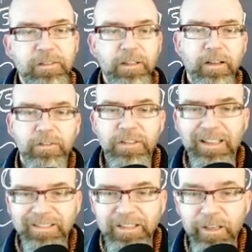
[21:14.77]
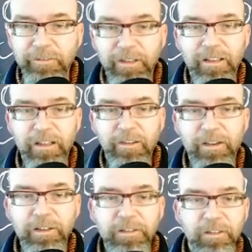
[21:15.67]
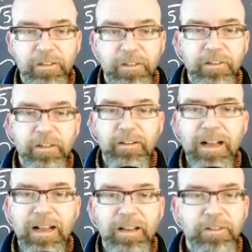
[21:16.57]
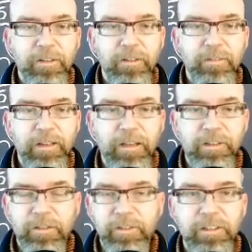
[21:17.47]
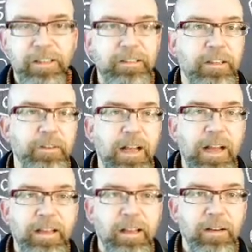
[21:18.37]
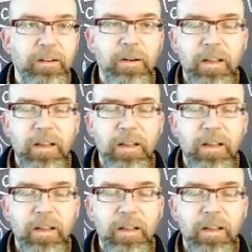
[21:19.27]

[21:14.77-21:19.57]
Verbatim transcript: They have slightly different coloration. You see their eyes are, they actually have a slightly different eye color.